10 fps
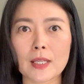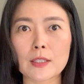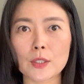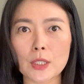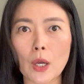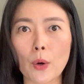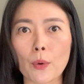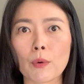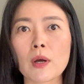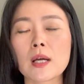
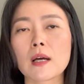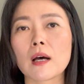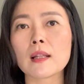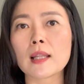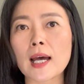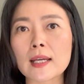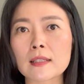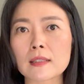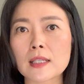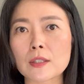So
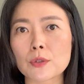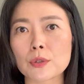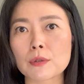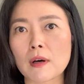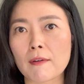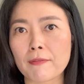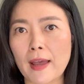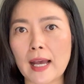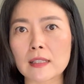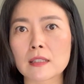unlikely to
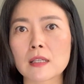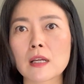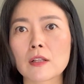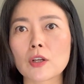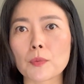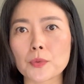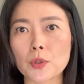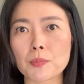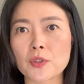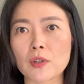affect the
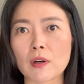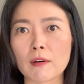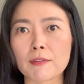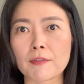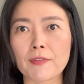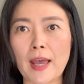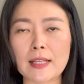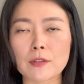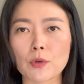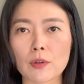absorption of
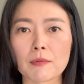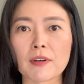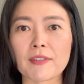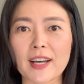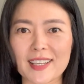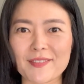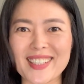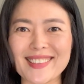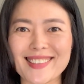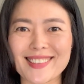fat-soluble
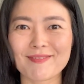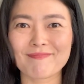vitamins.